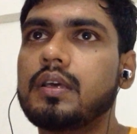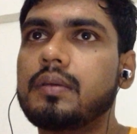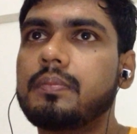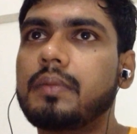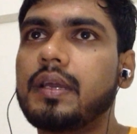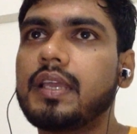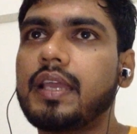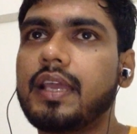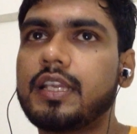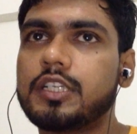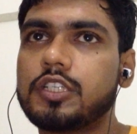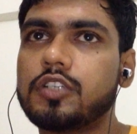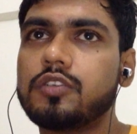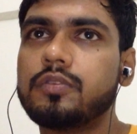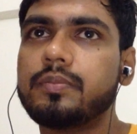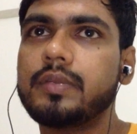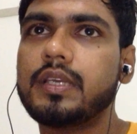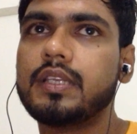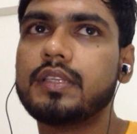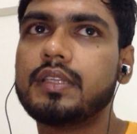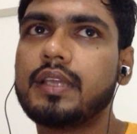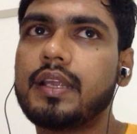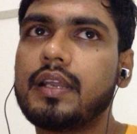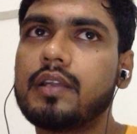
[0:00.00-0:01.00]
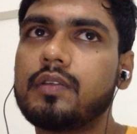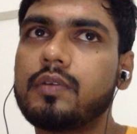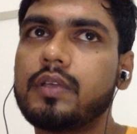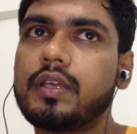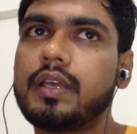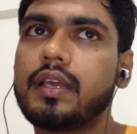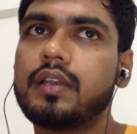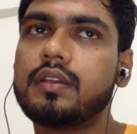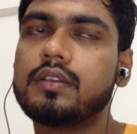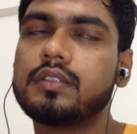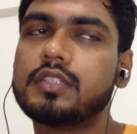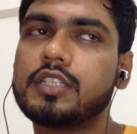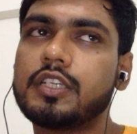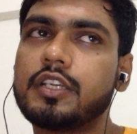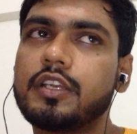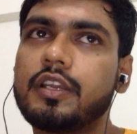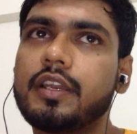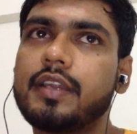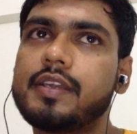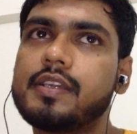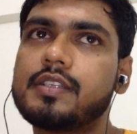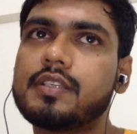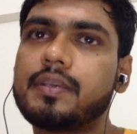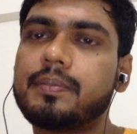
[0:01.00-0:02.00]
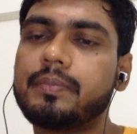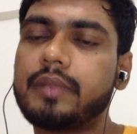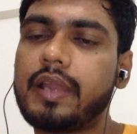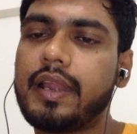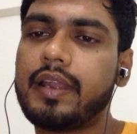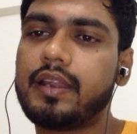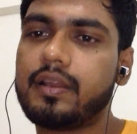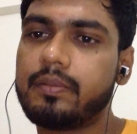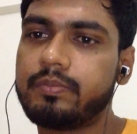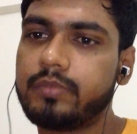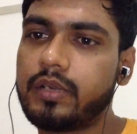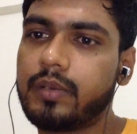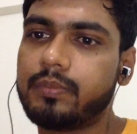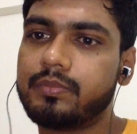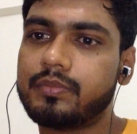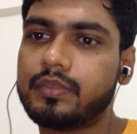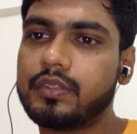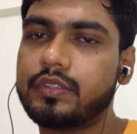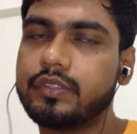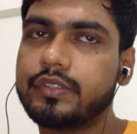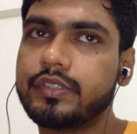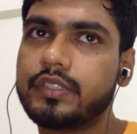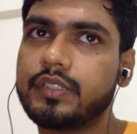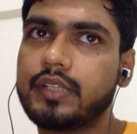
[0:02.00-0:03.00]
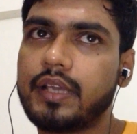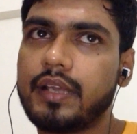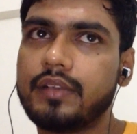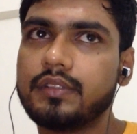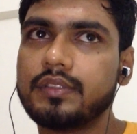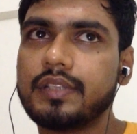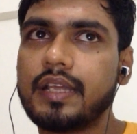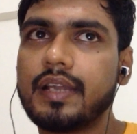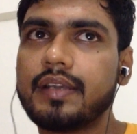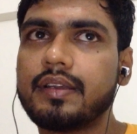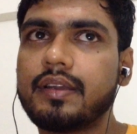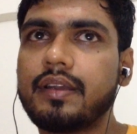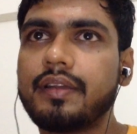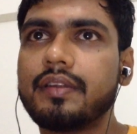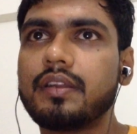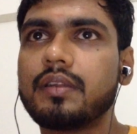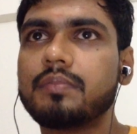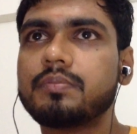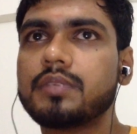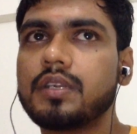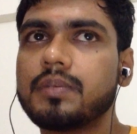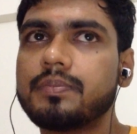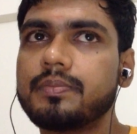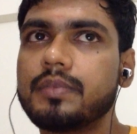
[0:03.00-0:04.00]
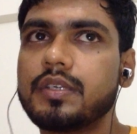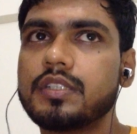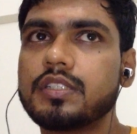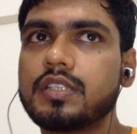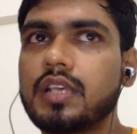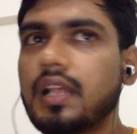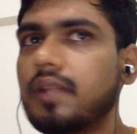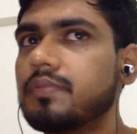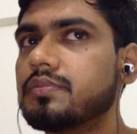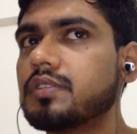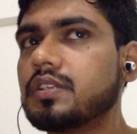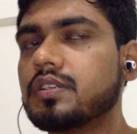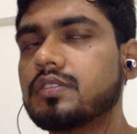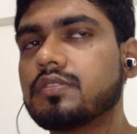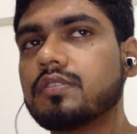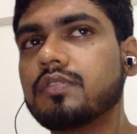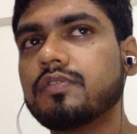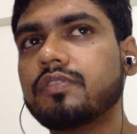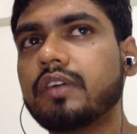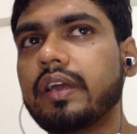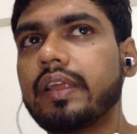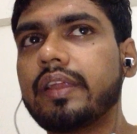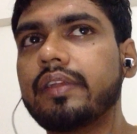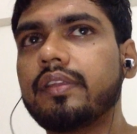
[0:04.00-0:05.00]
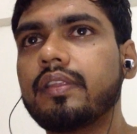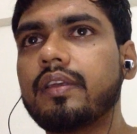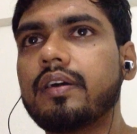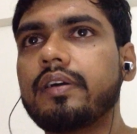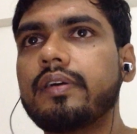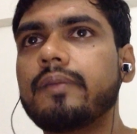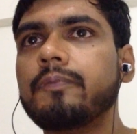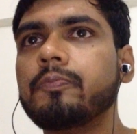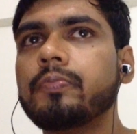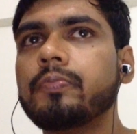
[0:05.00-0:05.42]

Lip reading: By assuming that, we can generate some random numbers, and that random numbers helps us to find the